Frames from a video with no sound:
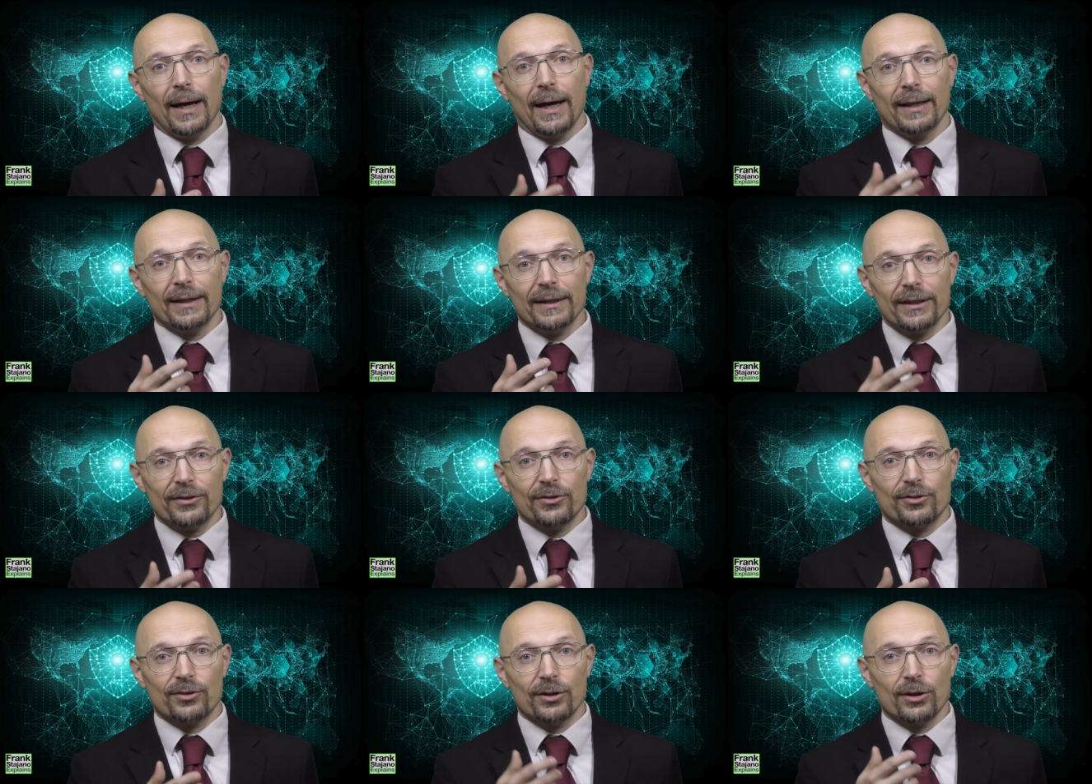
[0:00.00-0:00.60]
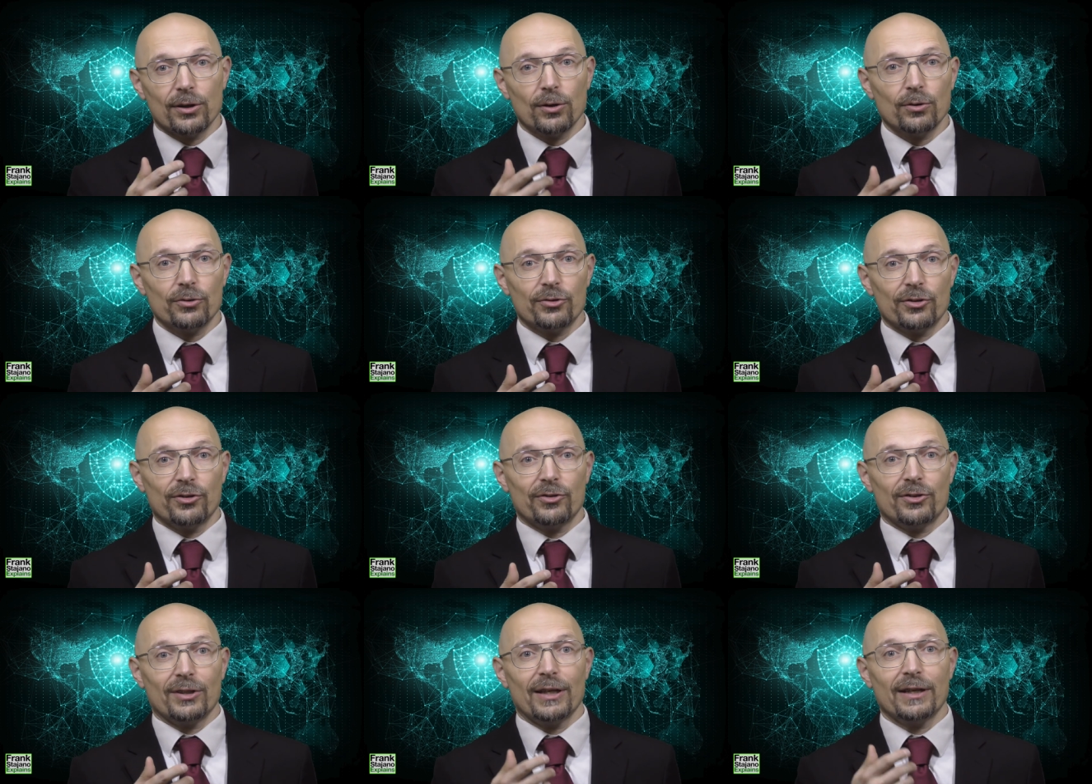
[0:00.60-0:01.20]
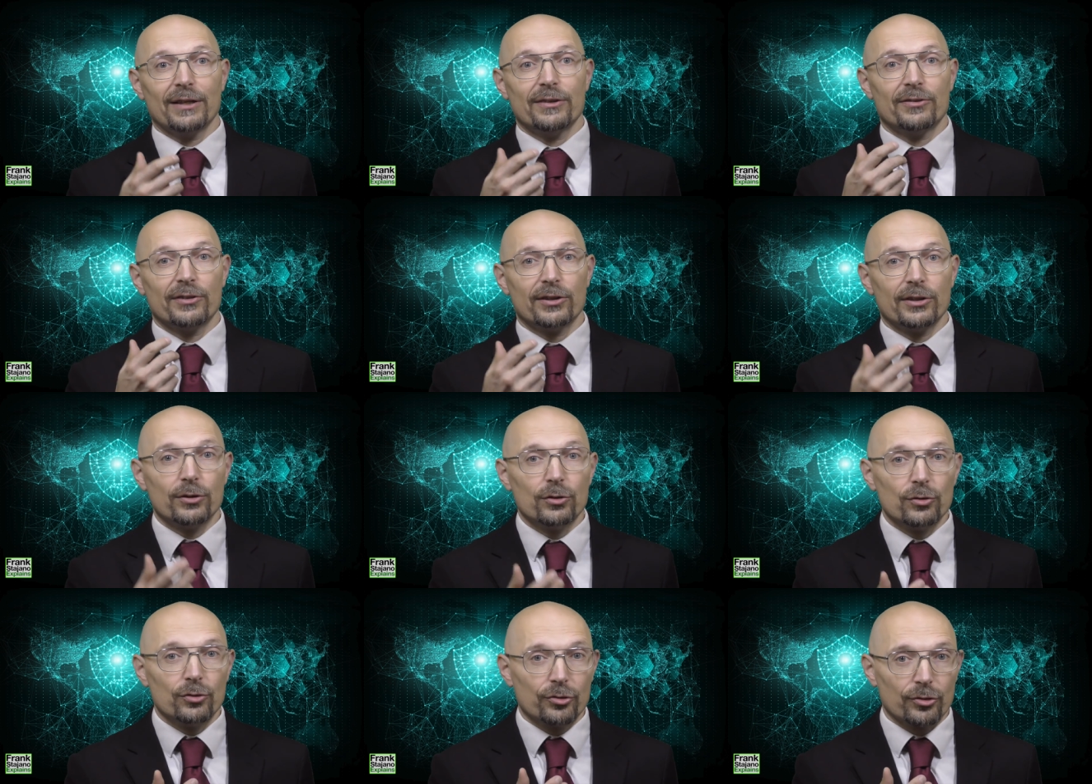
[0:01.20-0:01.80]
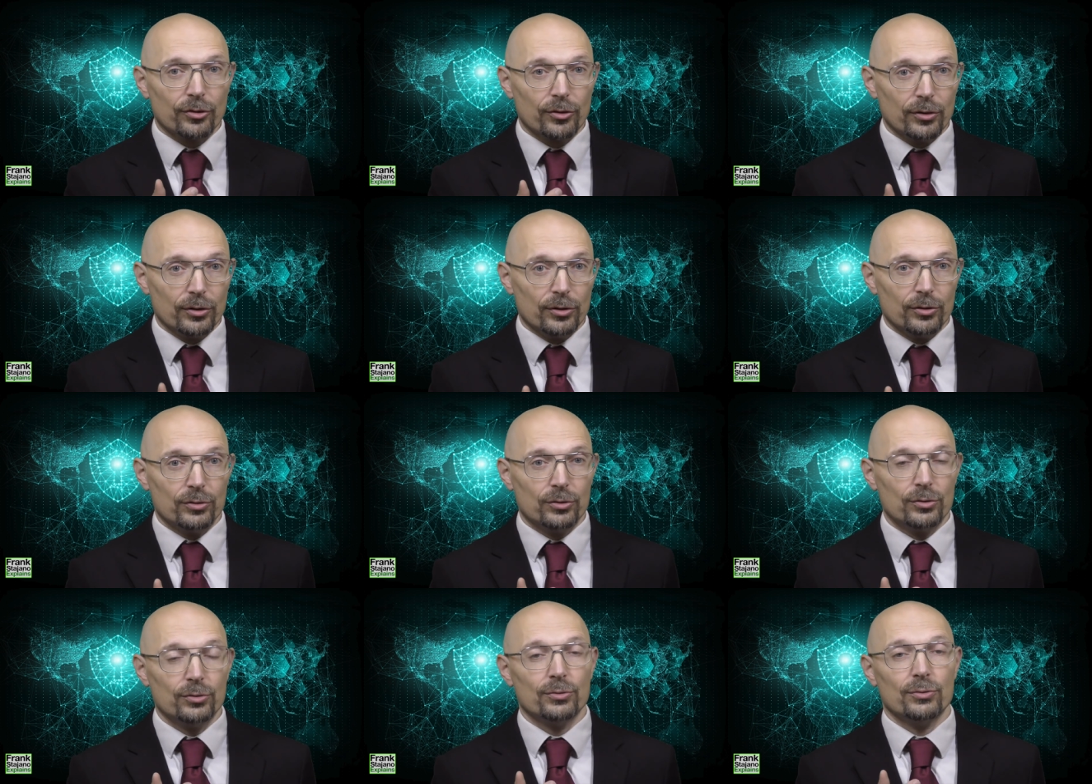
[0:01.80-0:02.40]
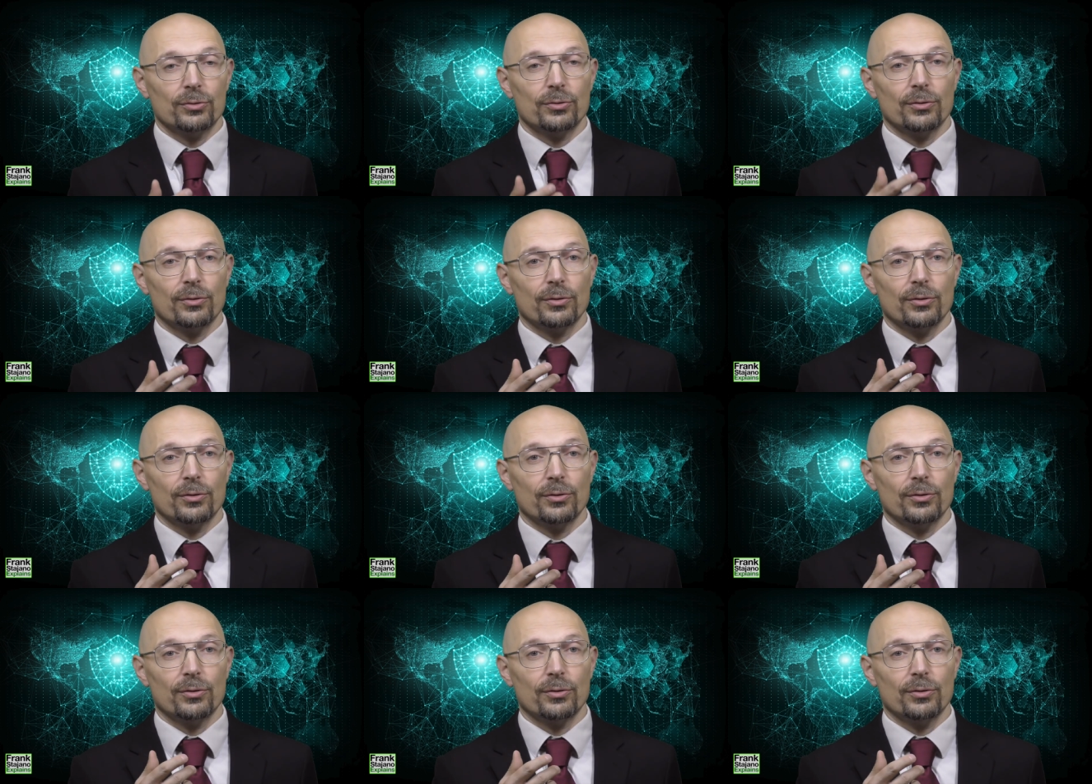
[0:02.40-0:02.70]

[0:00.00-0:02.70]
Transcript: and this causes execution to